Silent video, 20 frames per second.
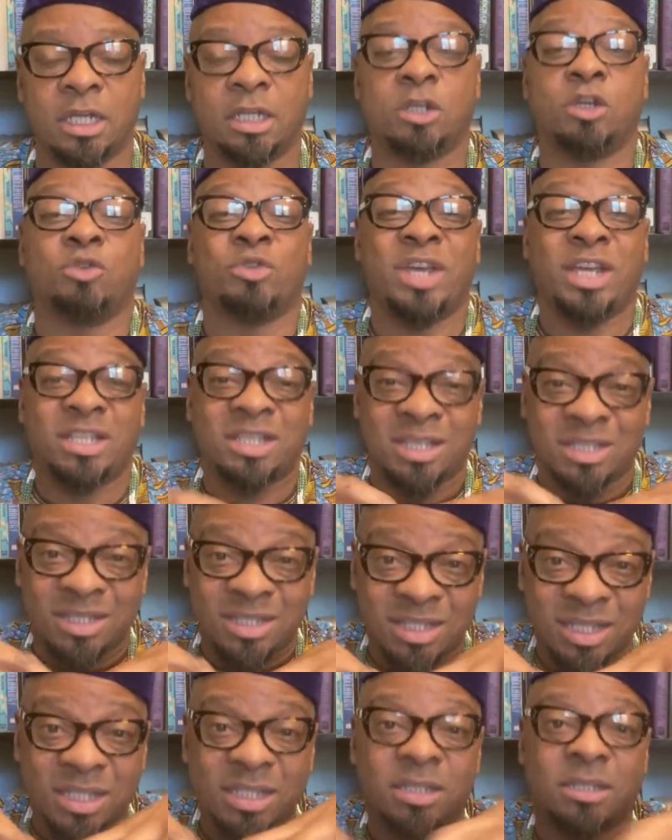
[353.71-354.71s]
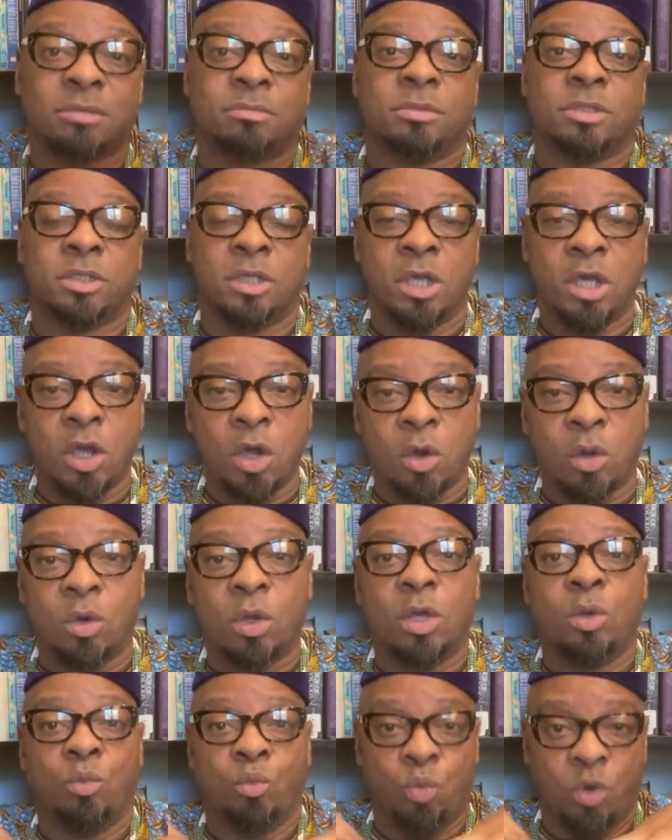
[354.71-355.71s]
It creates systems
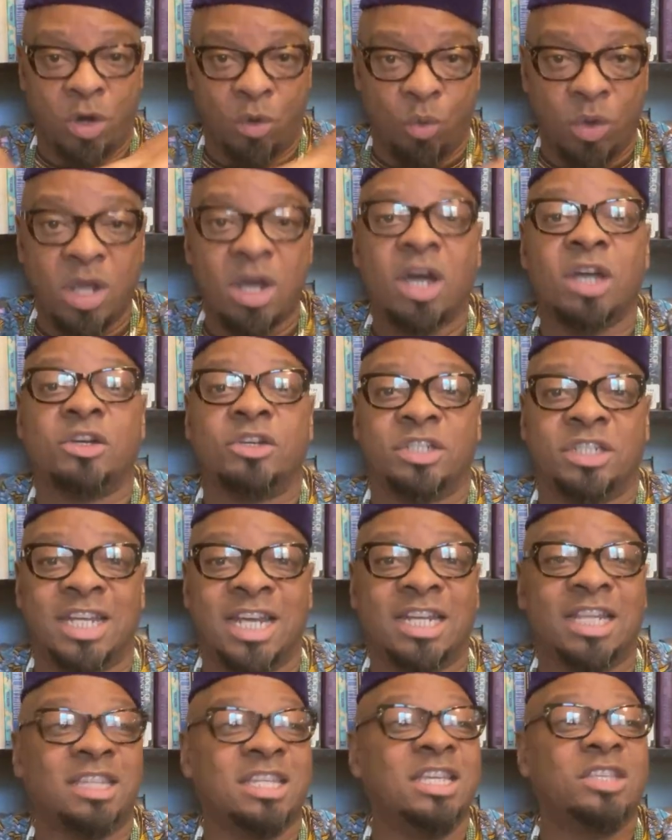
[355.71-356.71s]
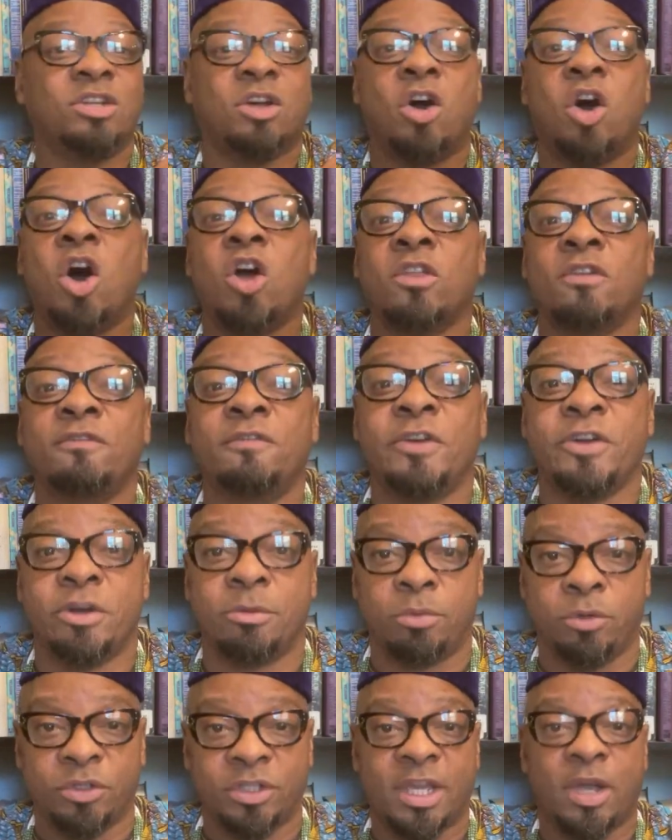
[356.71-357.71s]
where we understand that these are all the
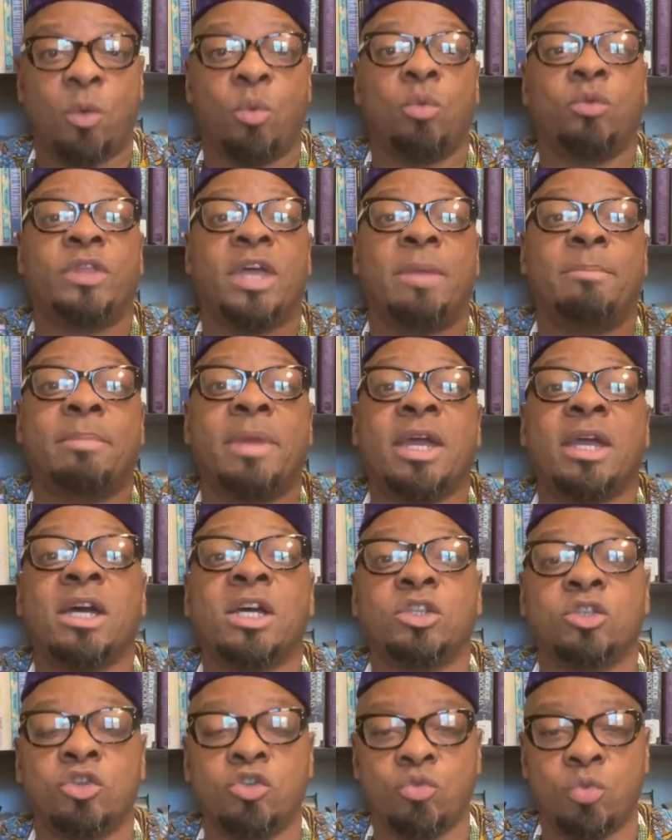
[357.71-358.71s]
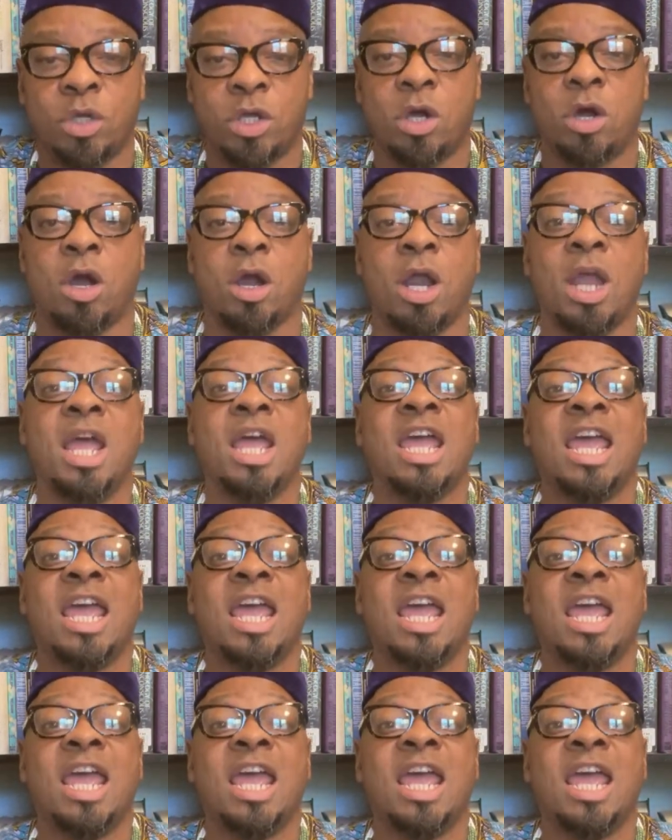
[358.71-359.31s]
variables that make us who we are.